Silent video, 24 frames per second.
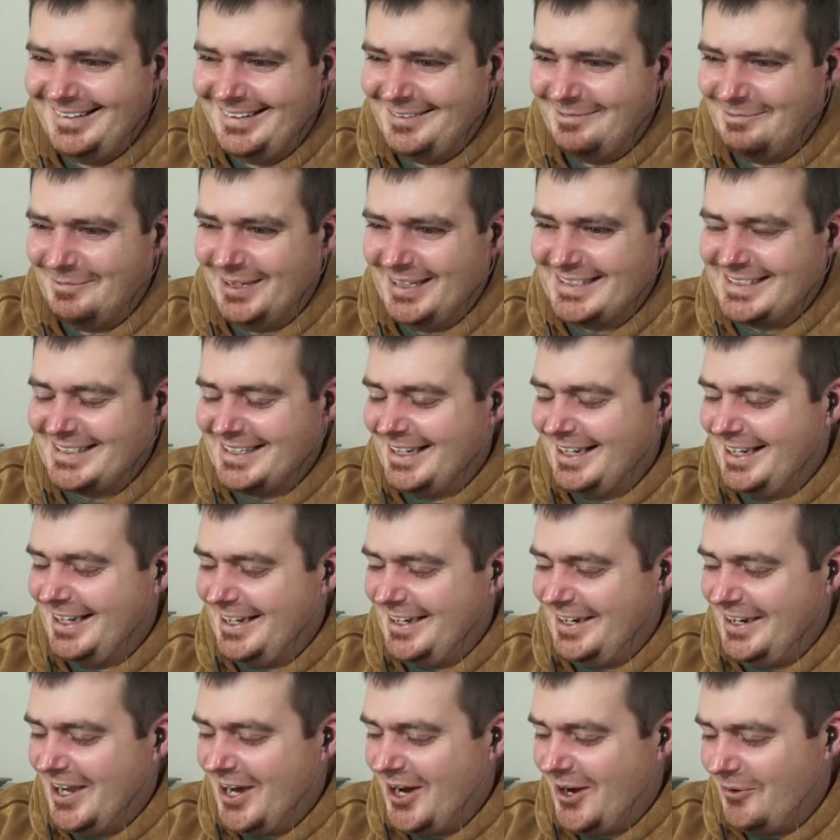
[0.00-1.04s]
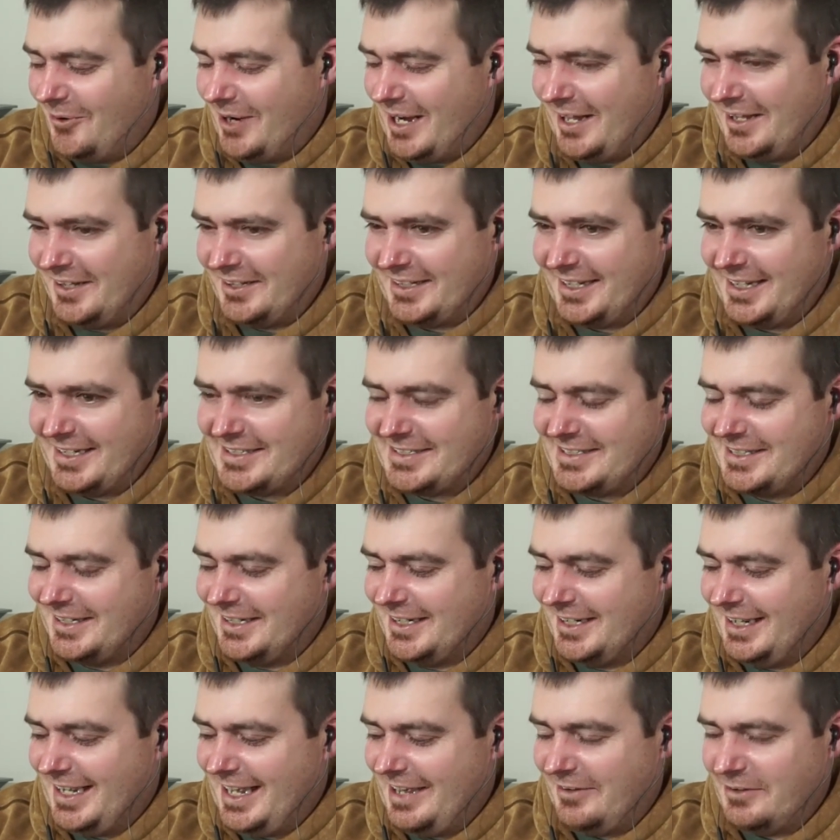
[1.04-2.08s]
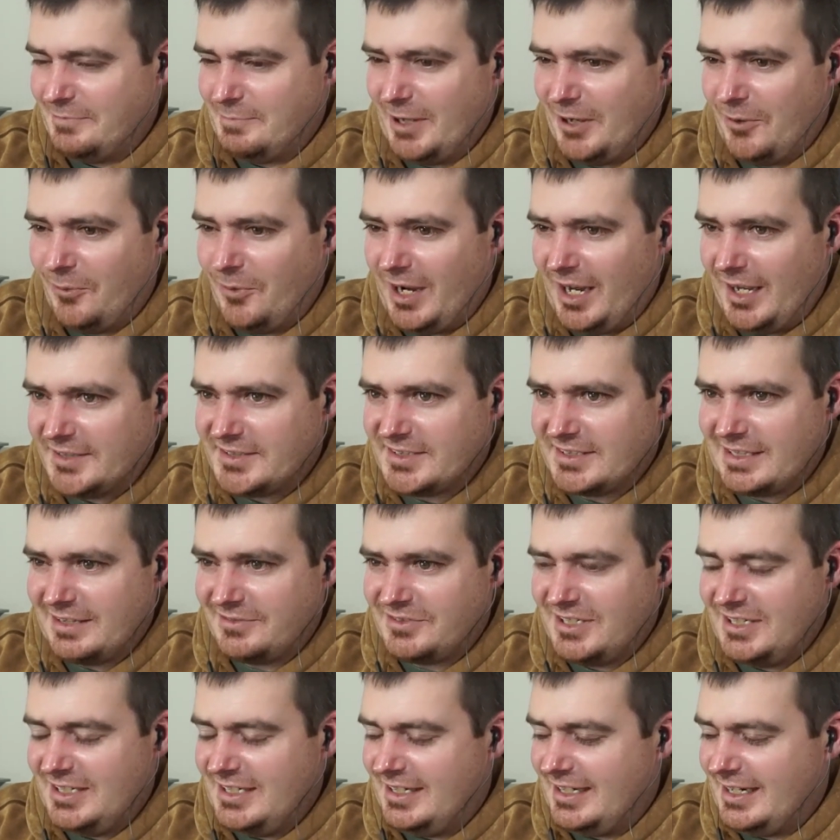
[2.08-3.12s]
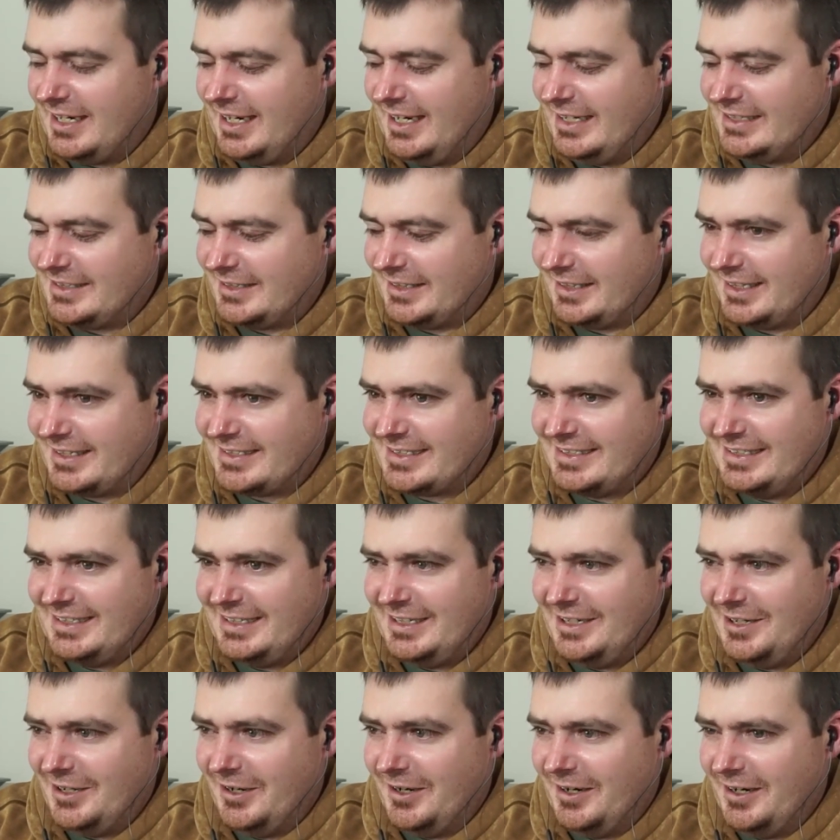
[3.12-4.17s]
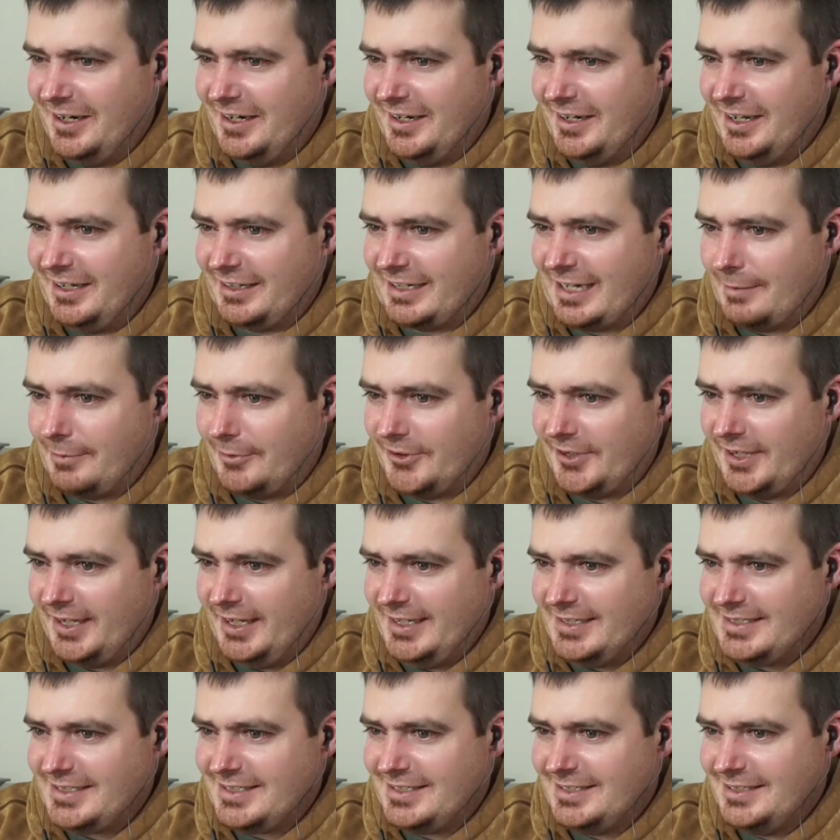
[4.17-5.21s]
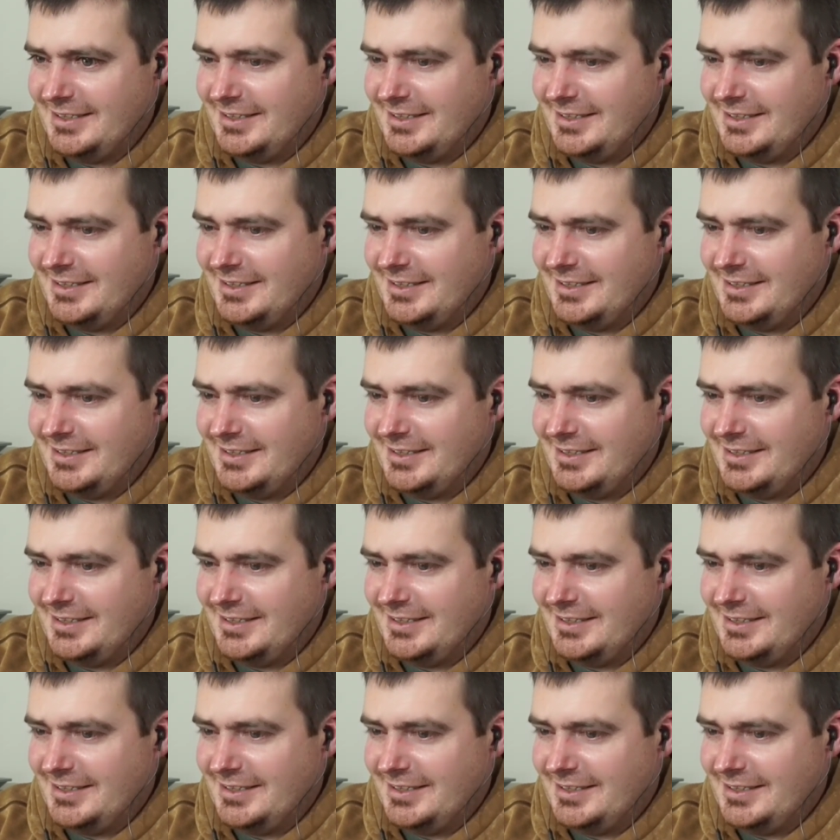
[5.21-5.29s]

But no, I'll get to. It's been a while since I've seen you guys. I get to see you here in a couple days.